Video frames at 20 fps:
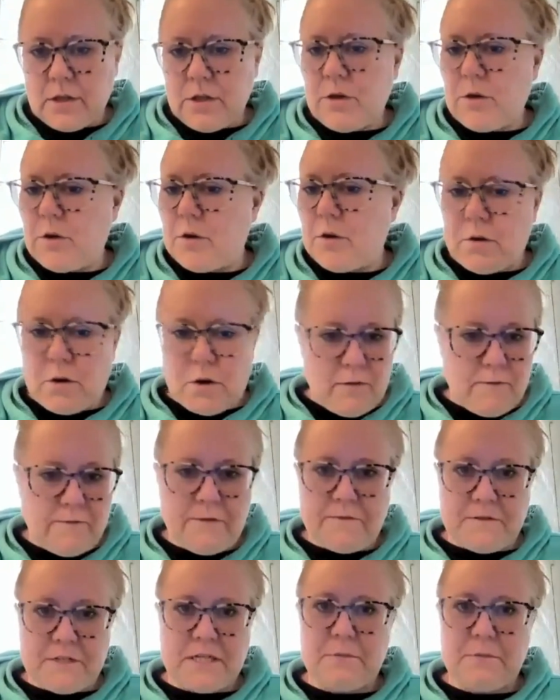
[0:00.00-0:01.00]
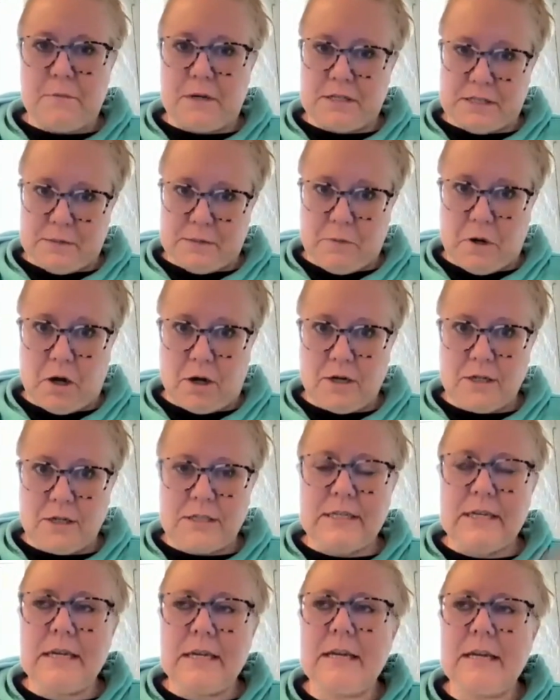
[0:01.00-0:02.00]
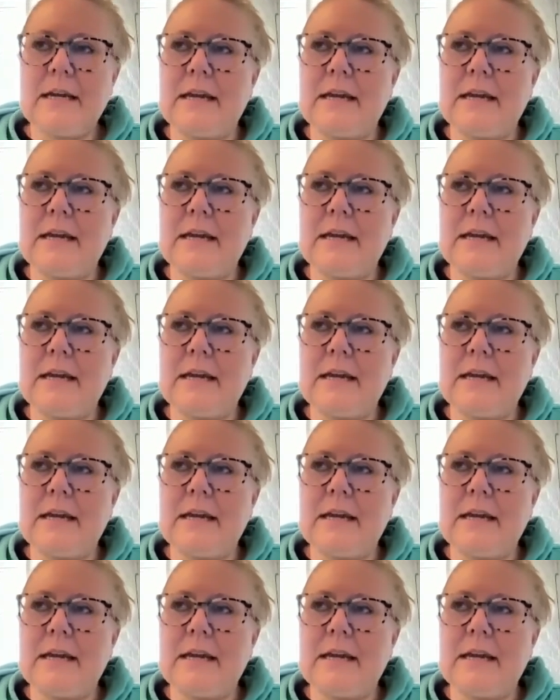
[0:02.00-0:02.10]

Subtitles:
Luke, 15 months apart.